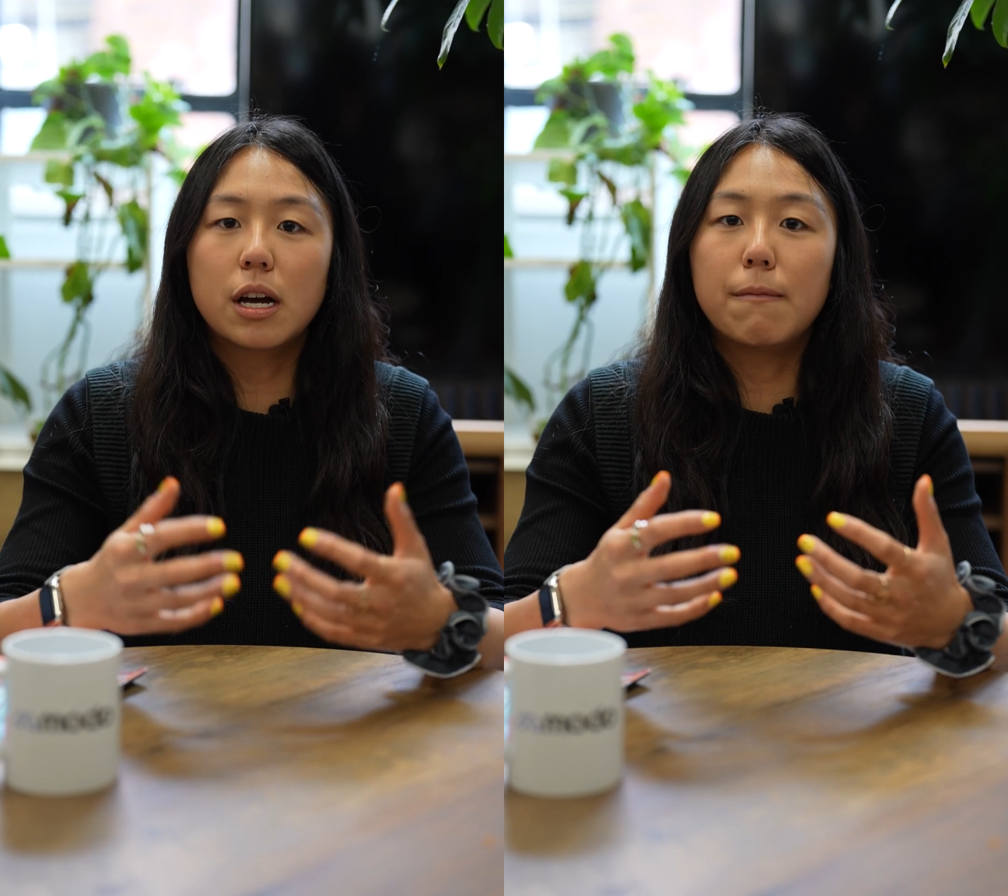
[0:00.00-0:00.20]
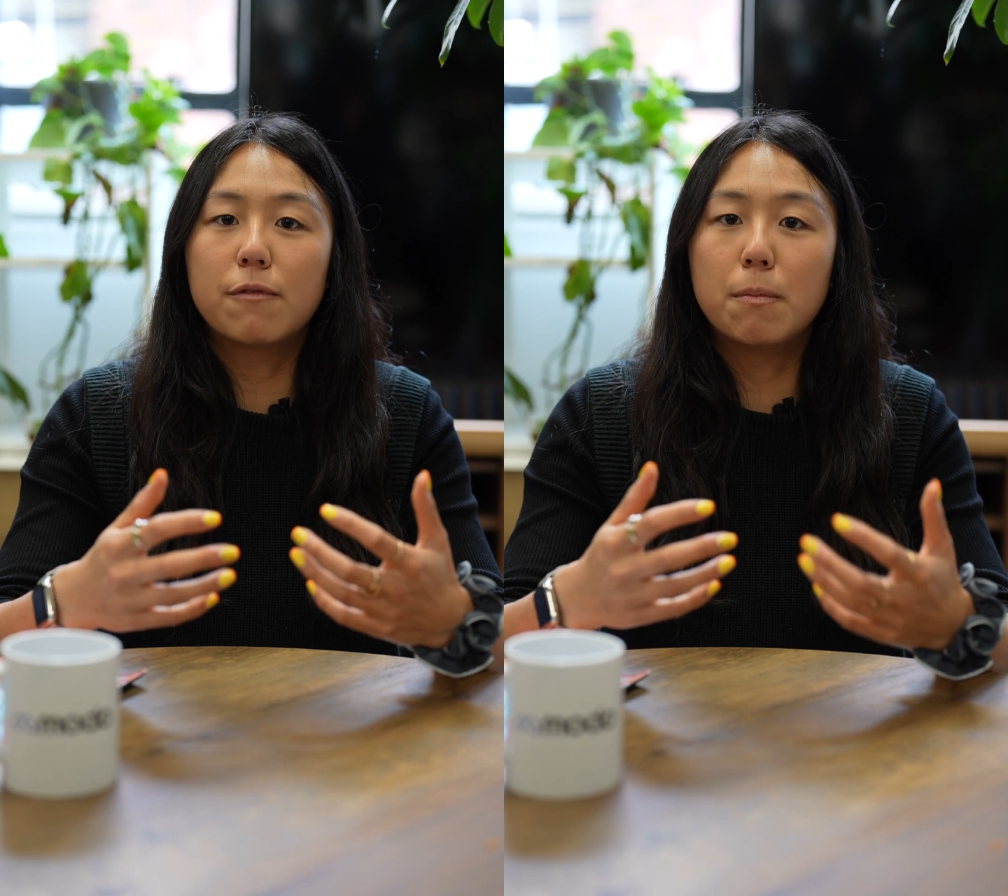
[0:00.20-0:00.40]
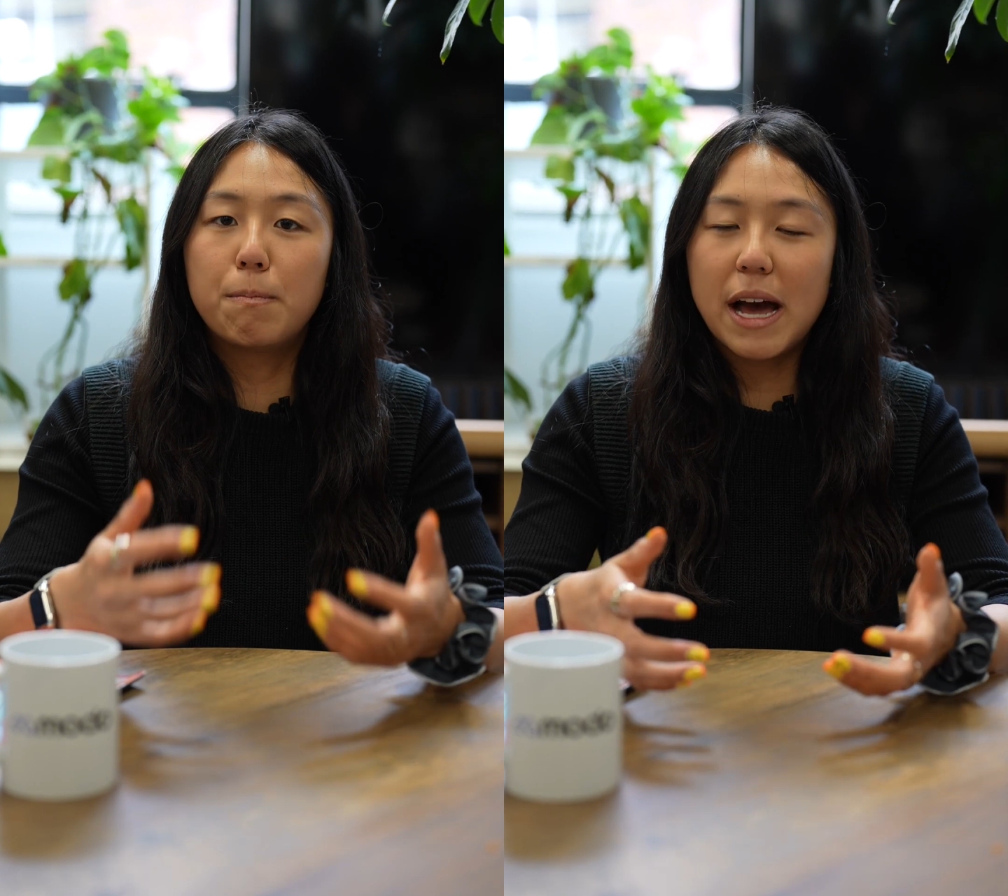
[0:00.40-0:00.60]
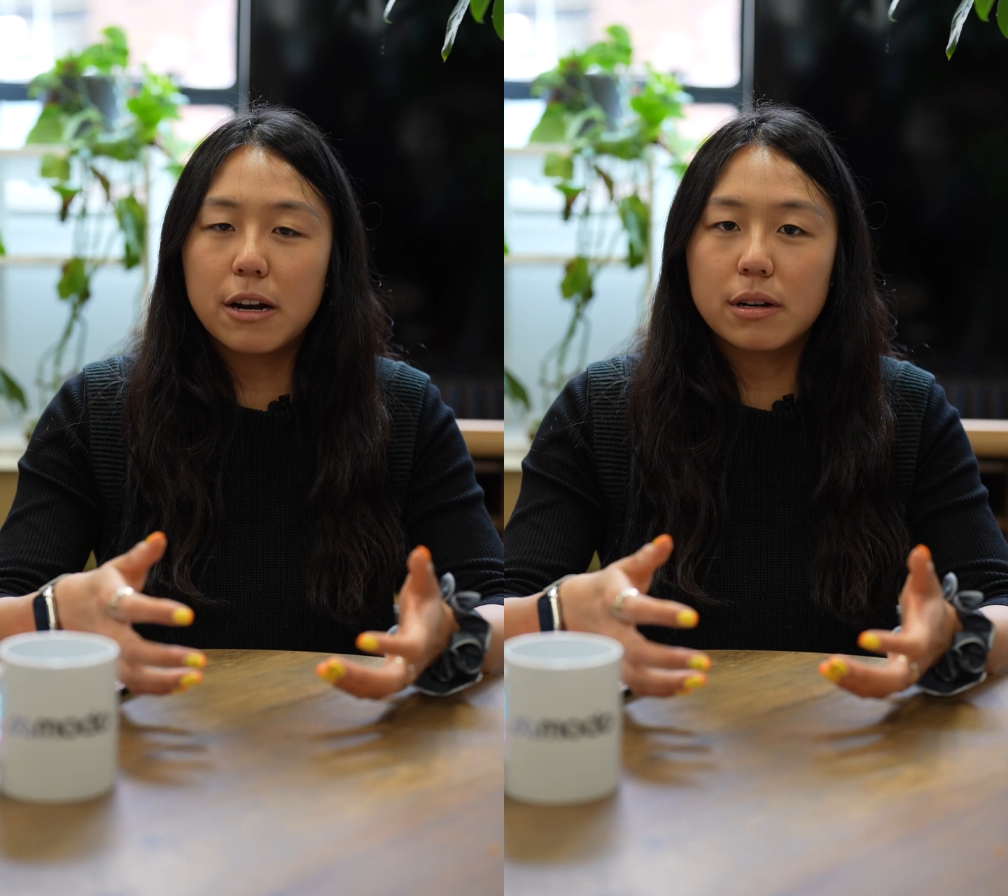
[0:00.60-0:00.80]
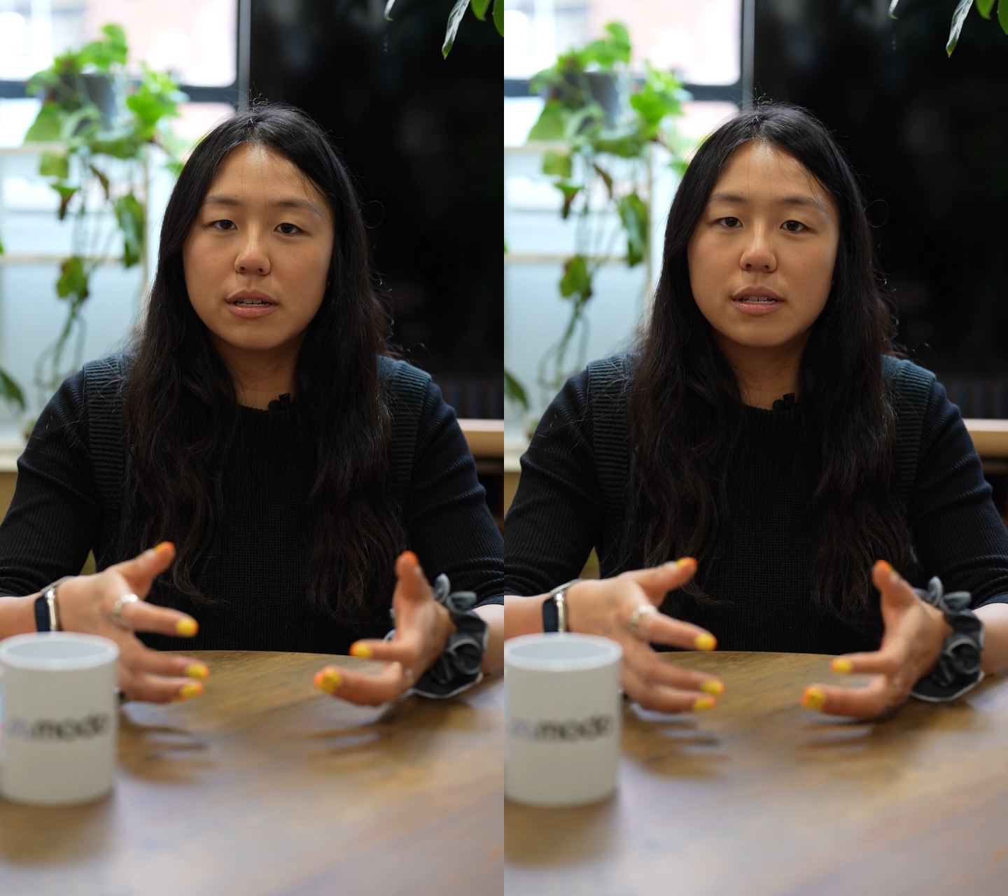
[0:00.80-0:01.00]
come from
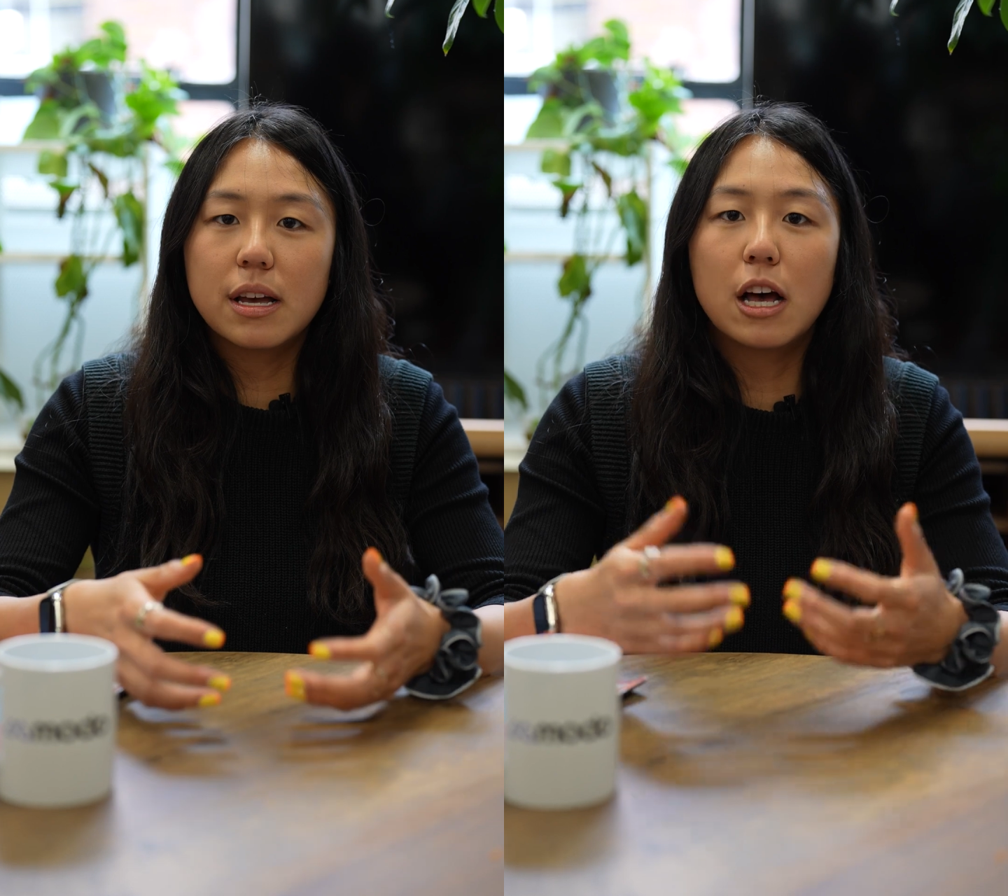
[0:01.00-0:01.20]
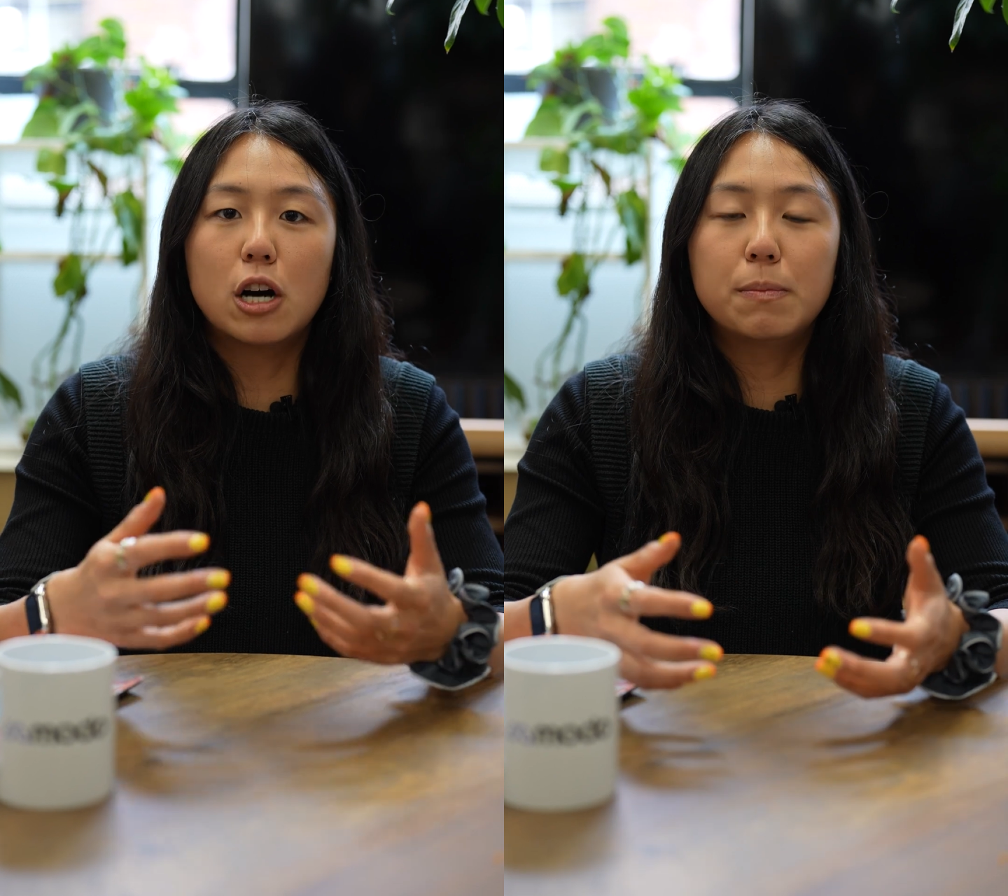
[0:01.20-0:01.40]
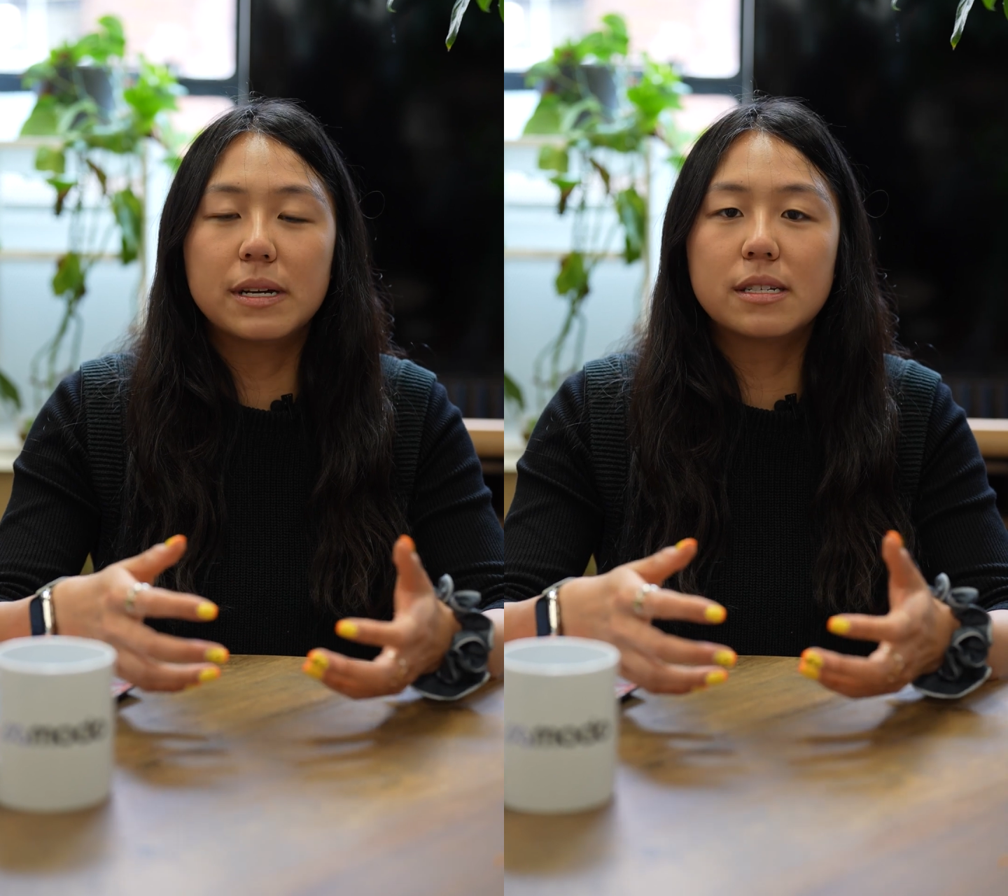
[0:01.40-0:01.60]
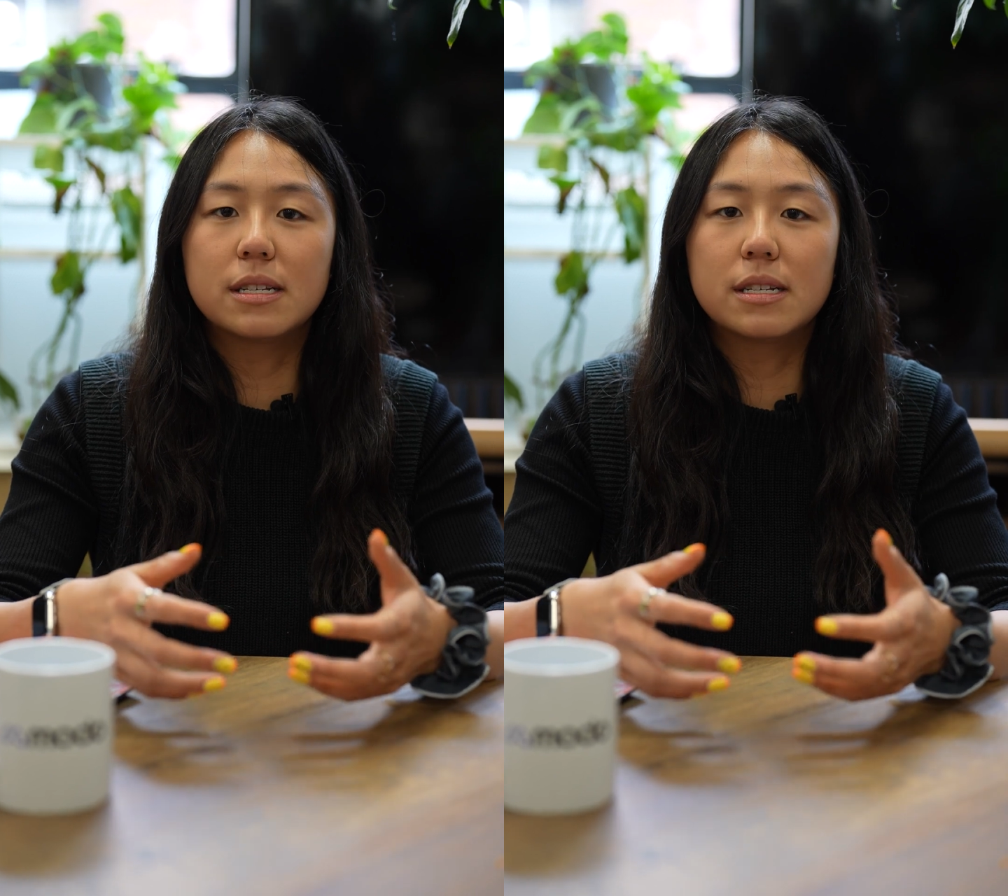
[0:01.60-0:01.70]
batteries helping